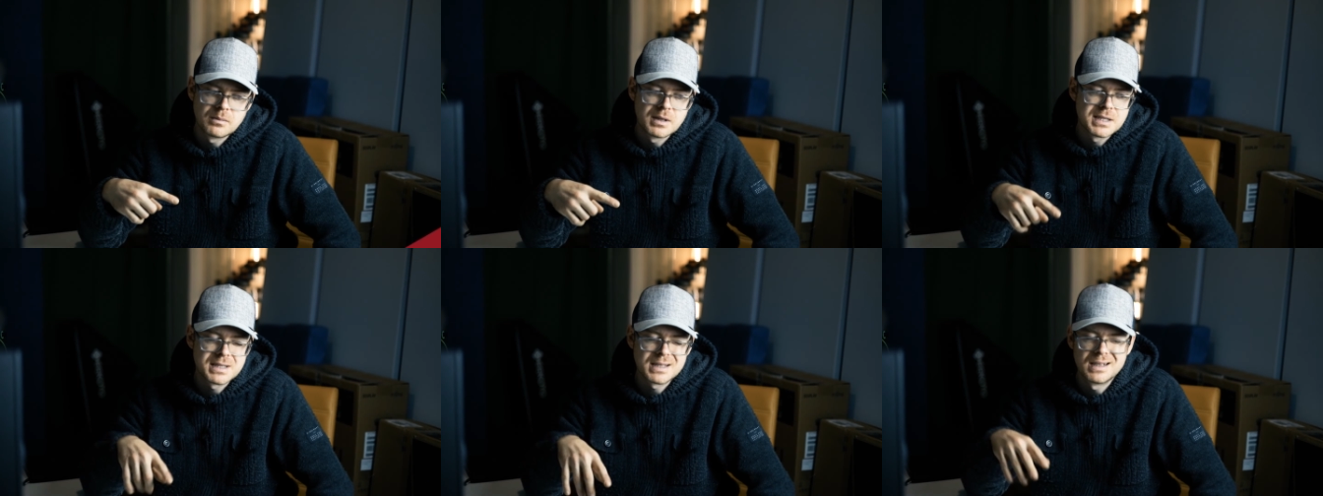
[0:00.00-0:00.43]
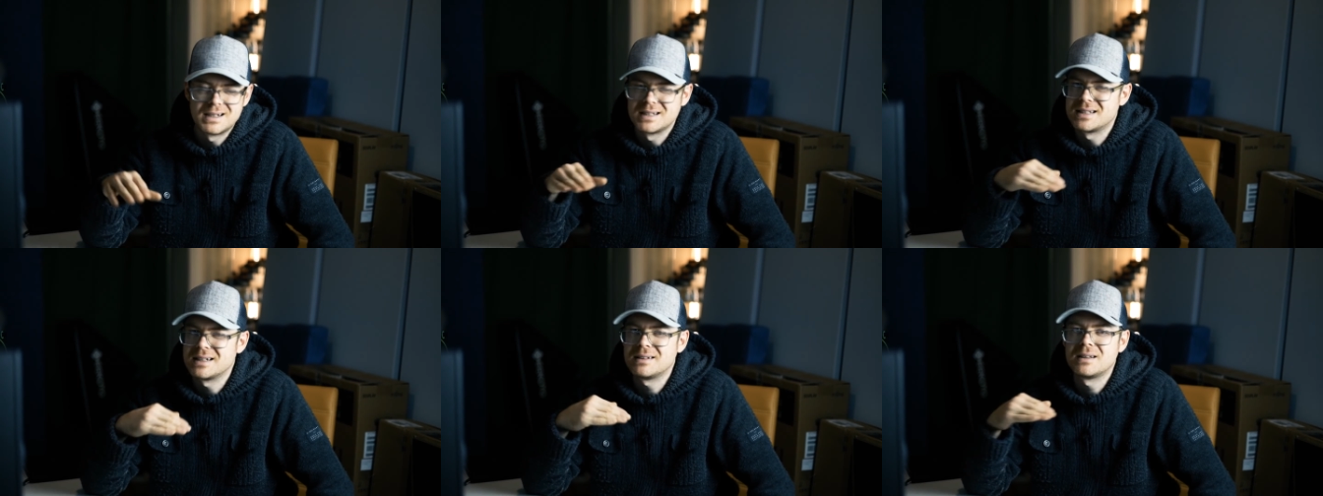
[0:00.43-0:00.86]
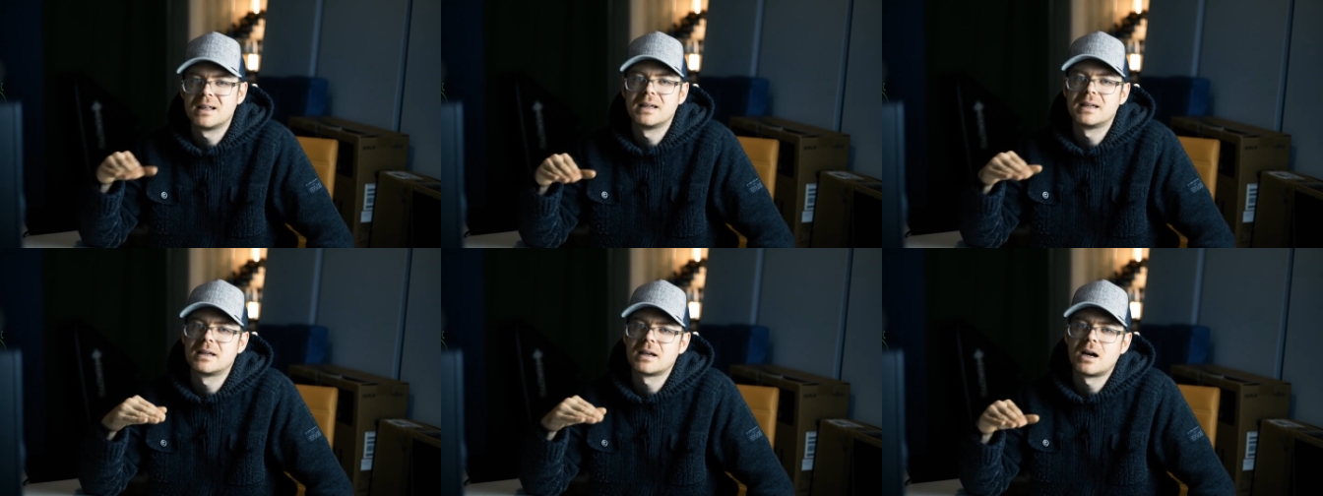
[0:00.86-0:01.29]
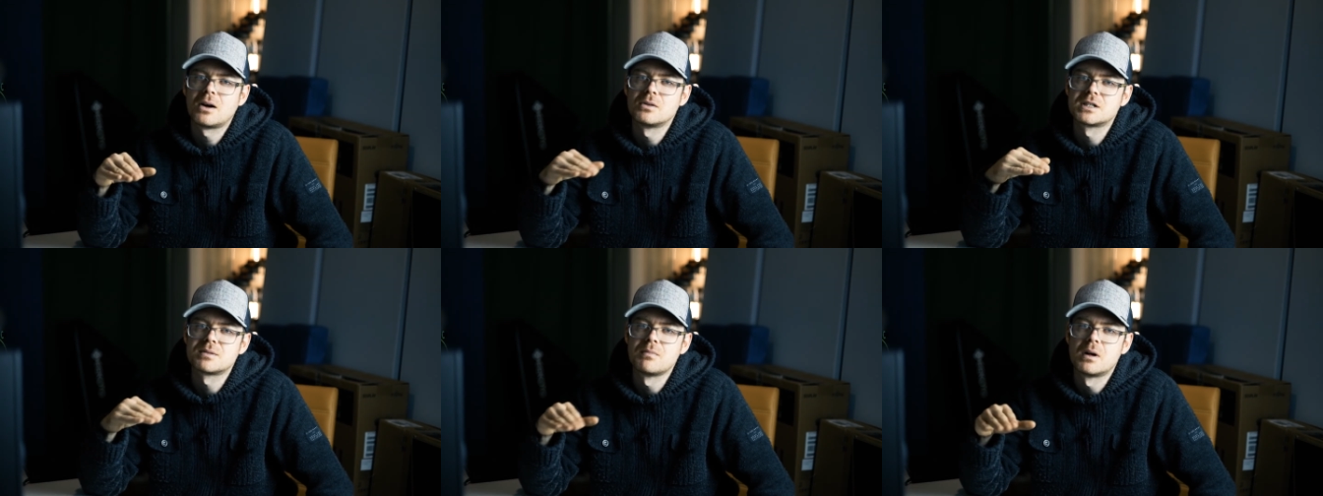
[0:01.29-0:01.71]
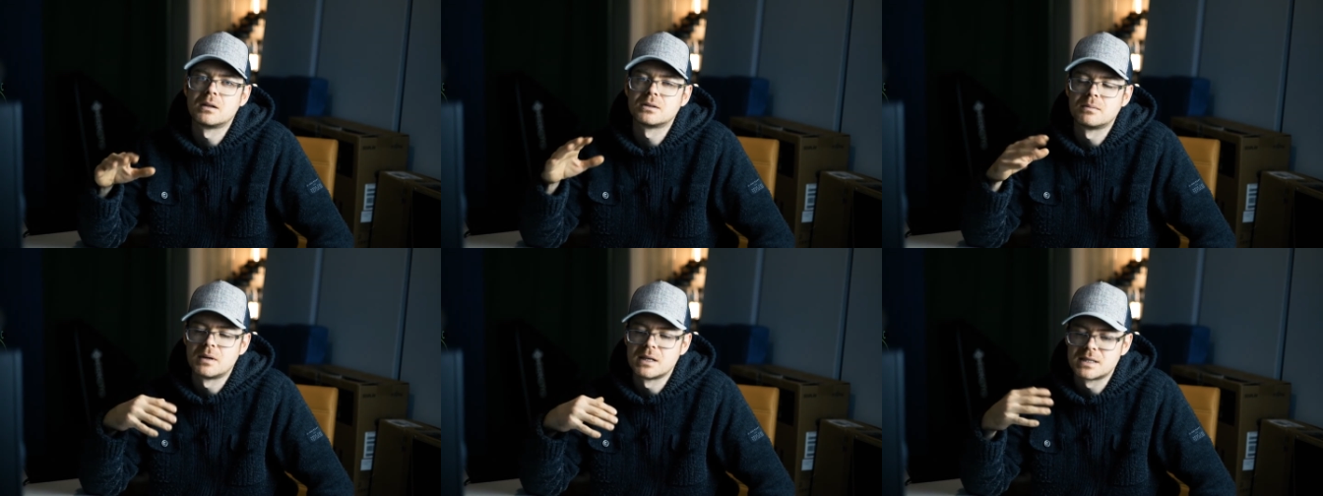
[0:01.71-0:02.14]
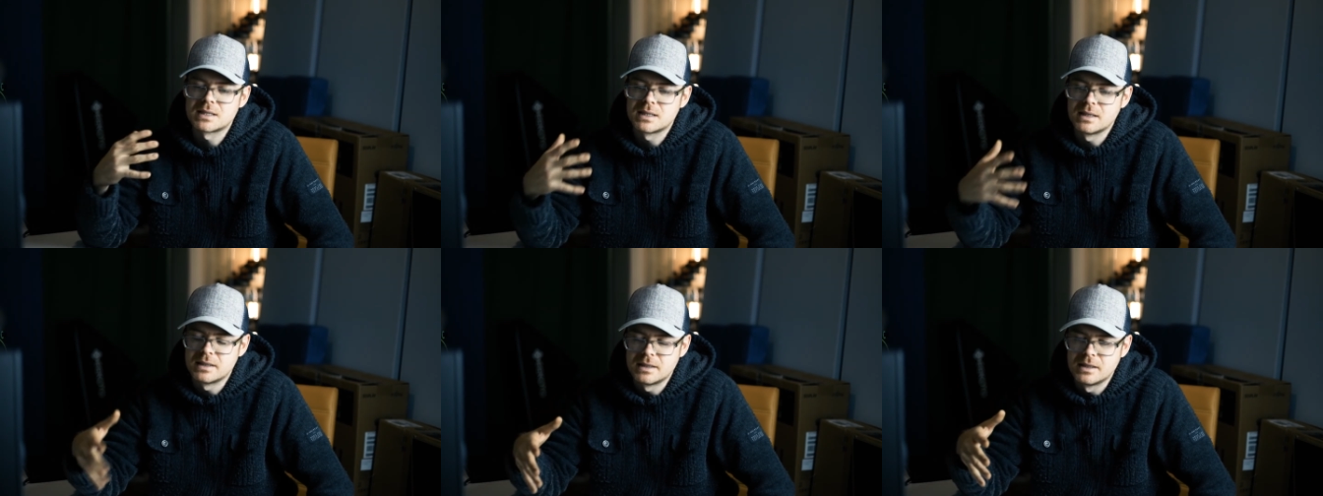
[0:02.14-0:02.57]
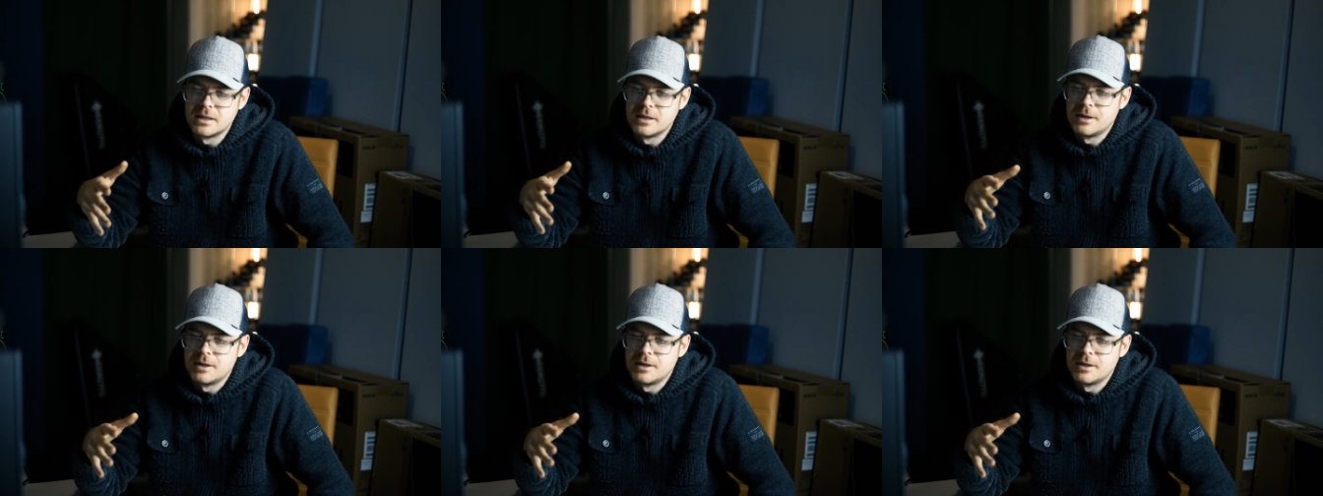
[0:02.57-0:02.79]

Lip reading: on my skin. I didn't like how it smelled on my skin.